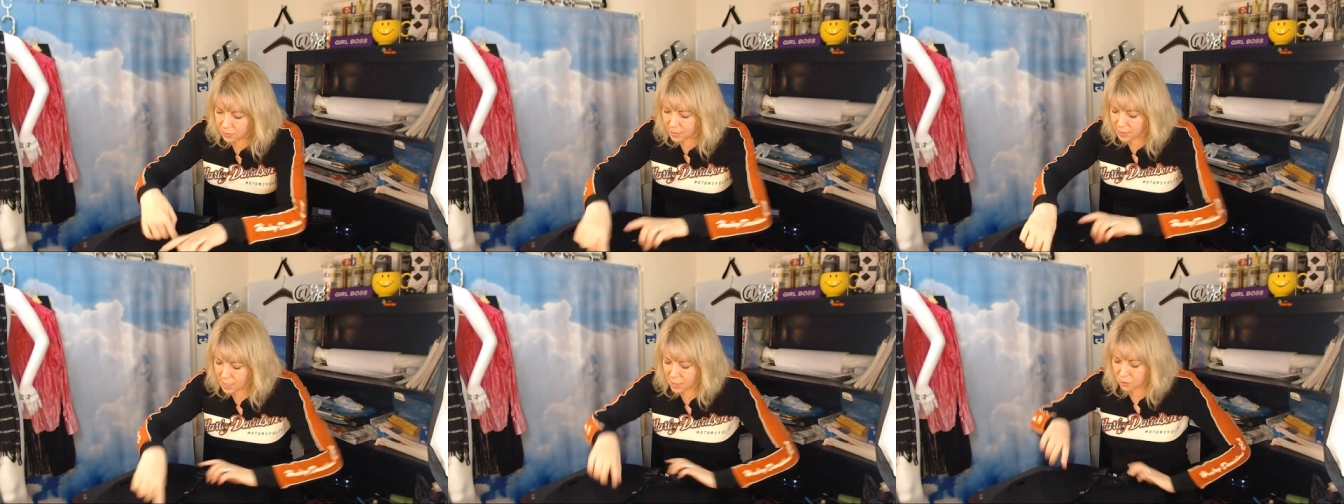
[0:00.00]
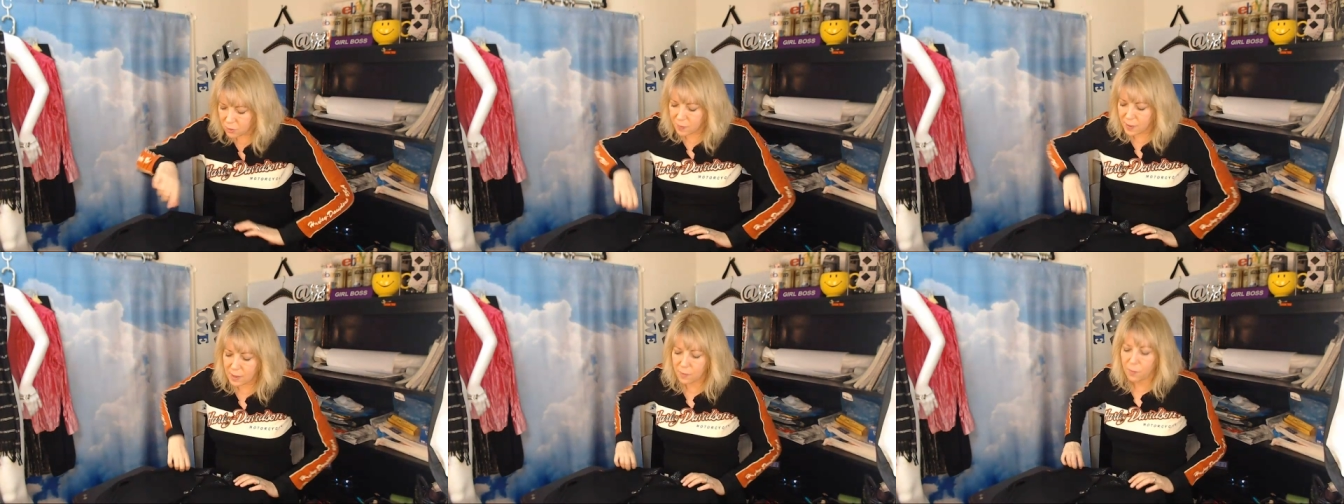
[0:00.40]
but each
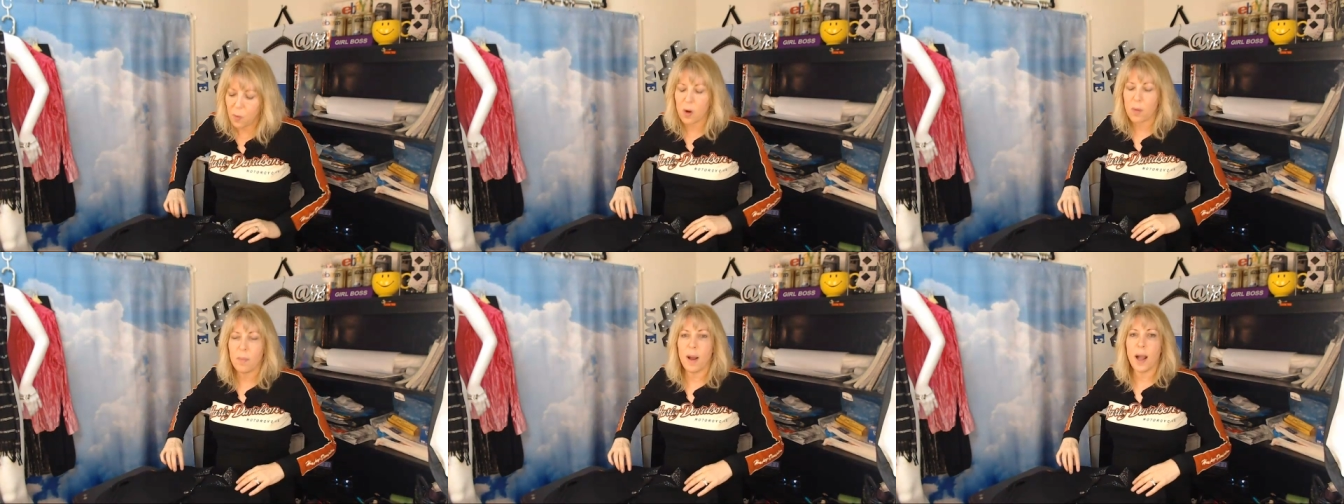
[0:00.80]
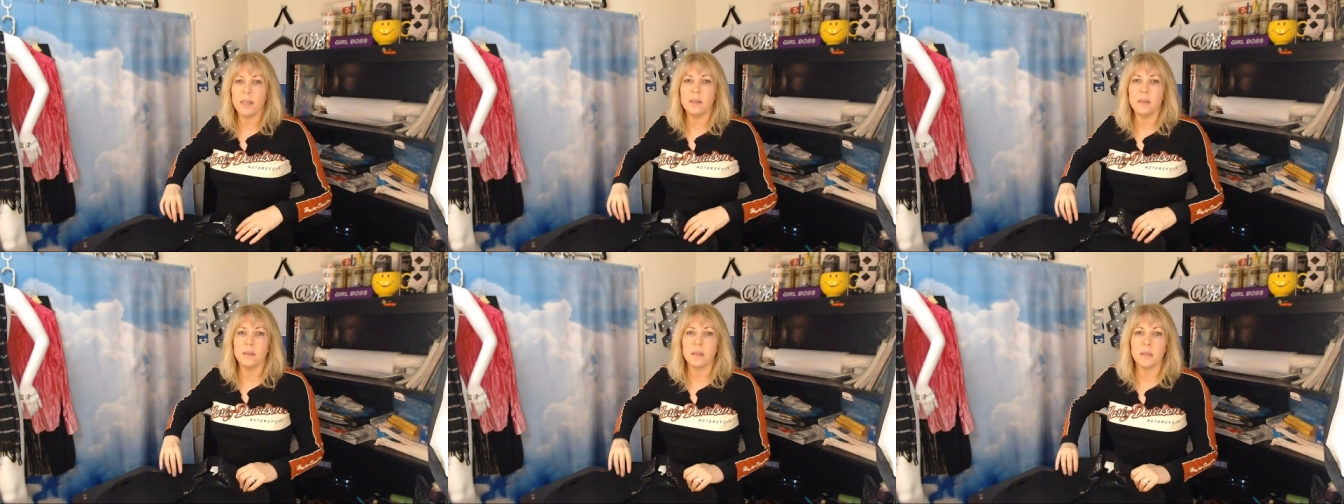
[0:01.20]
of these four
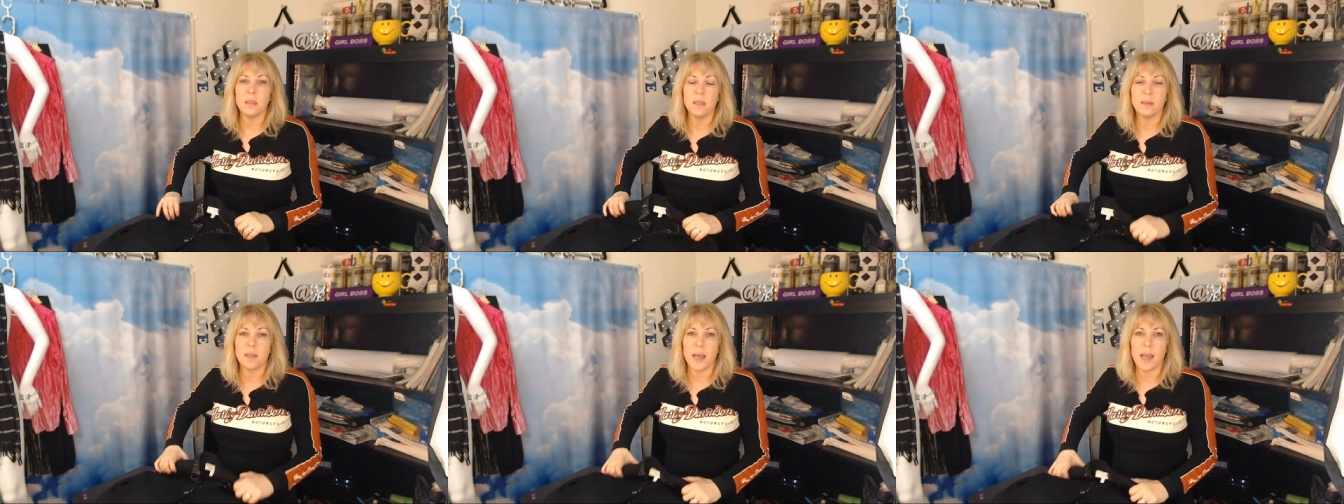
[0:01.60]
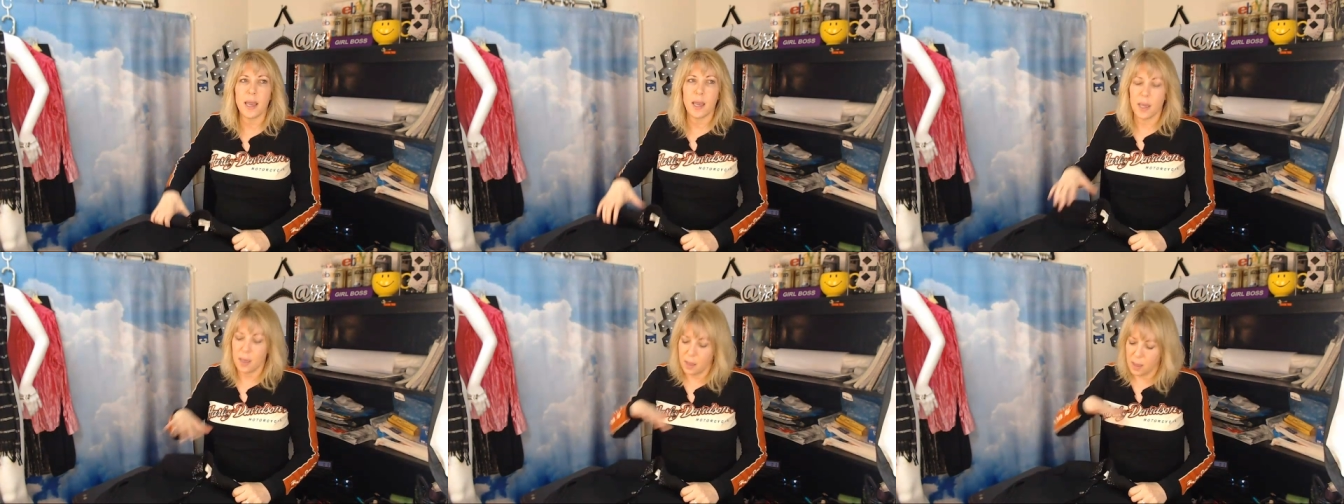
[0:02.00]
buttons is
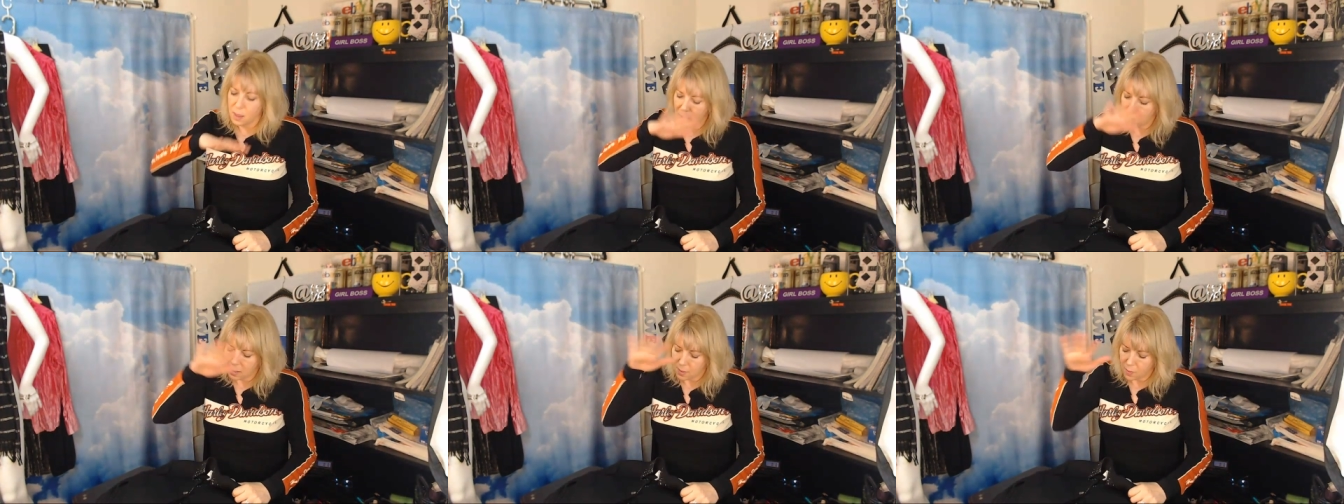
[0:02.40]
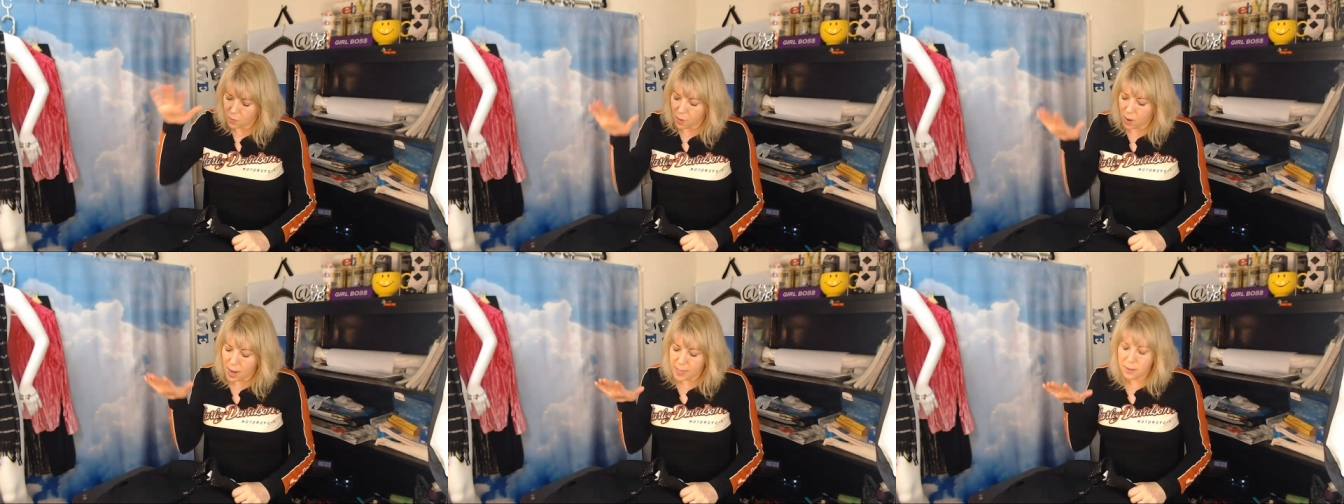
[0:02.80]
a
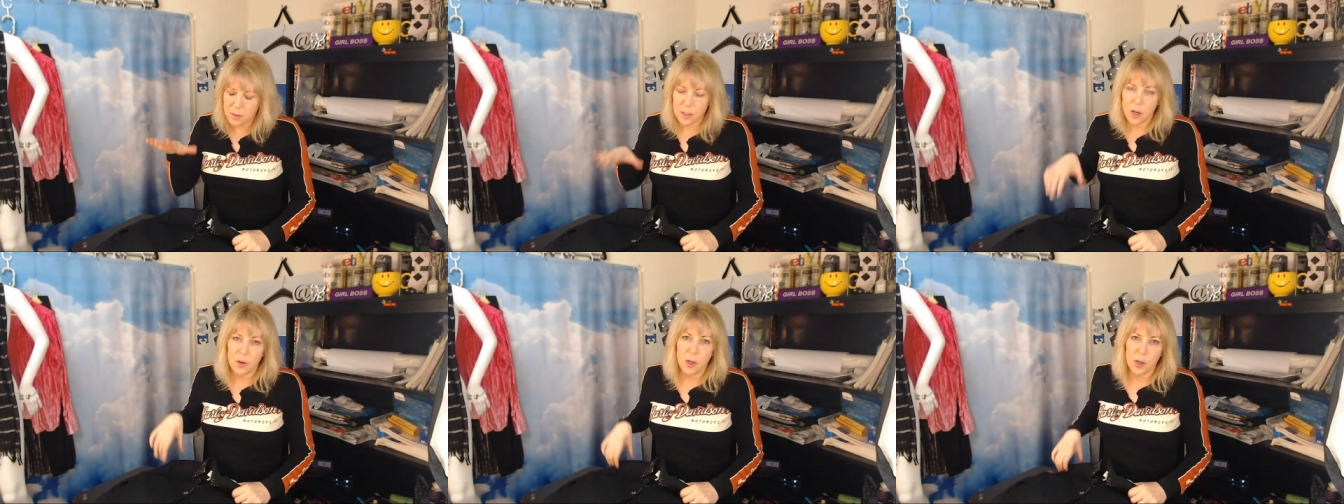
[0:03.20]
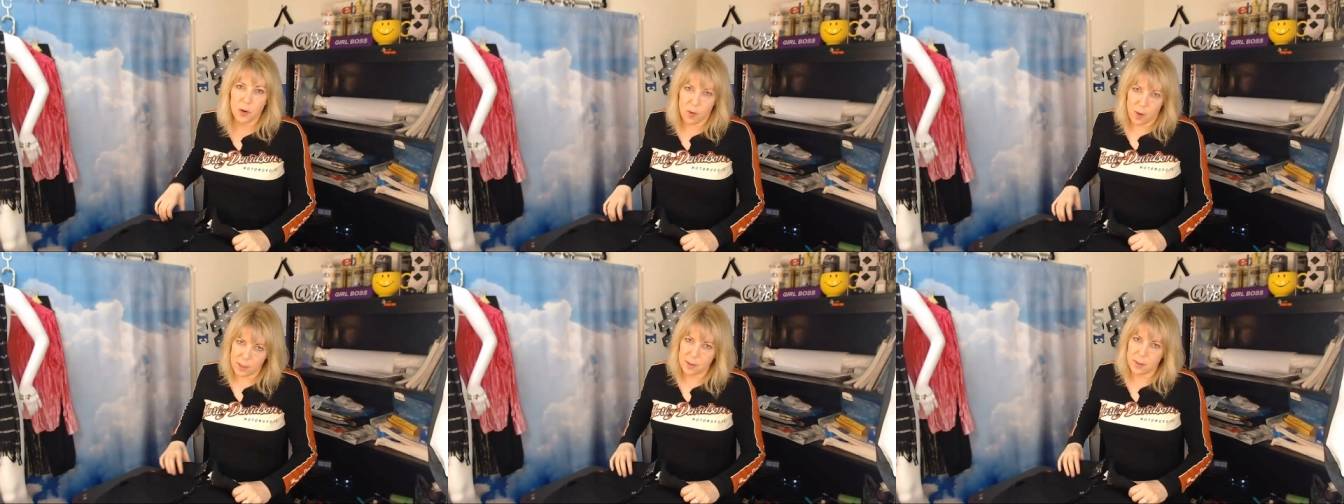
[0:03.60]
rhinestone
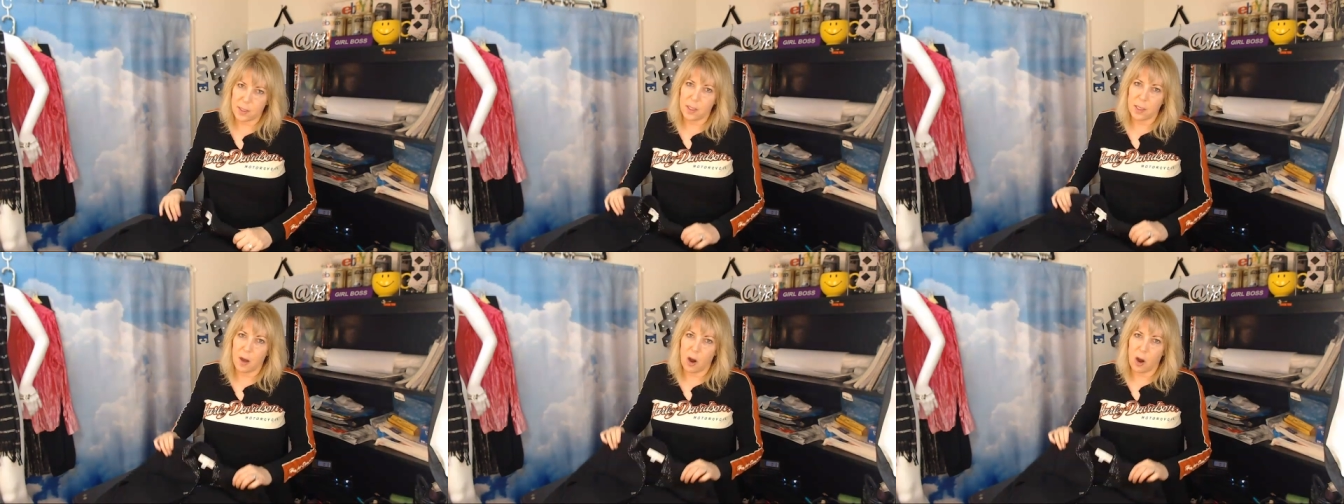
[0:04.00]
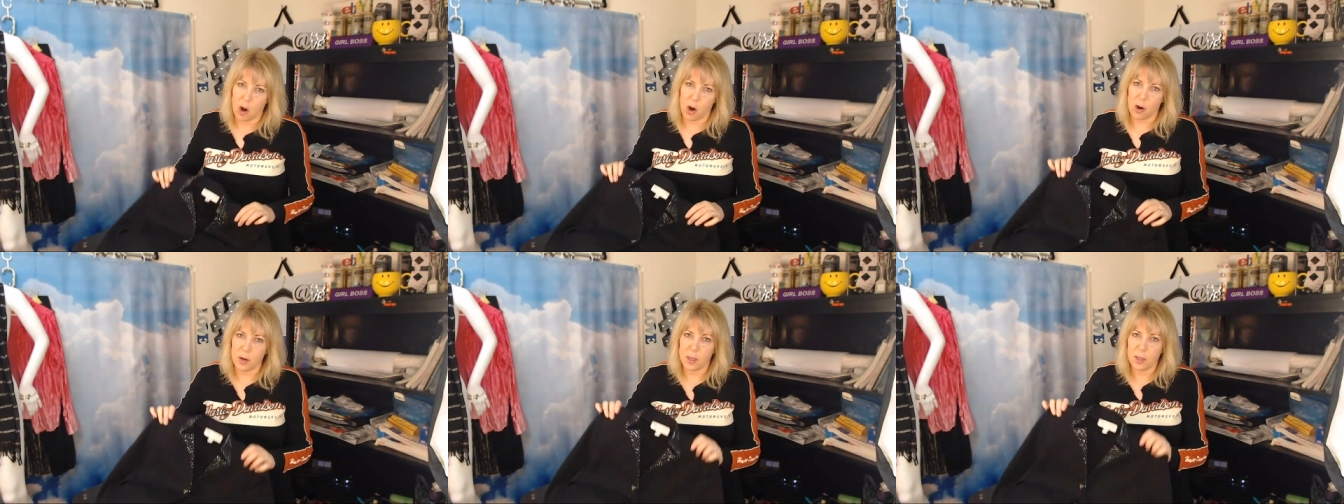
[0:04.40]
encrusted
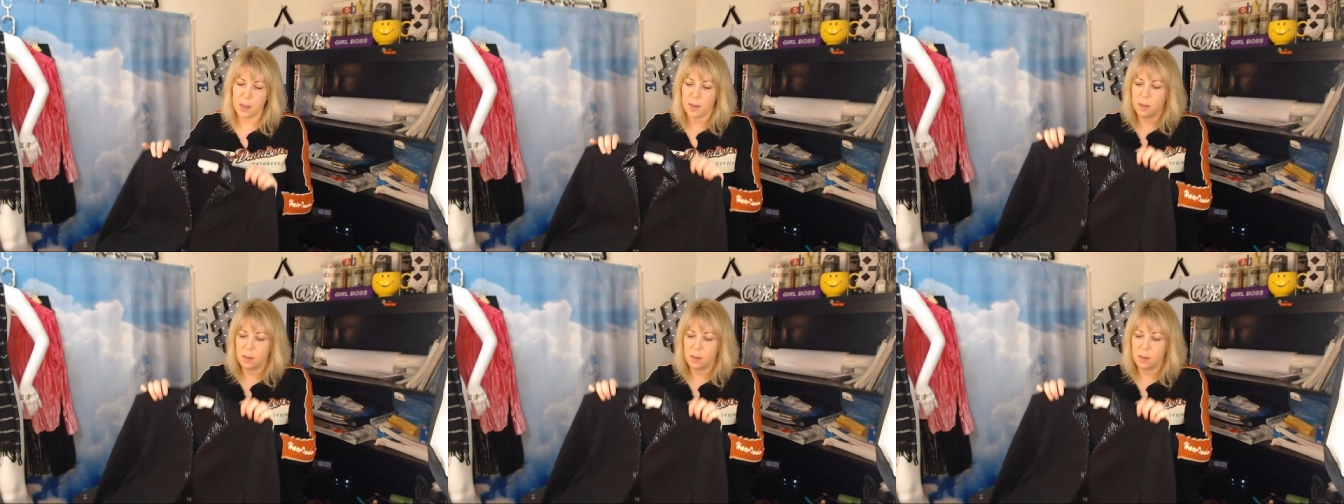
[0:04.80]
heart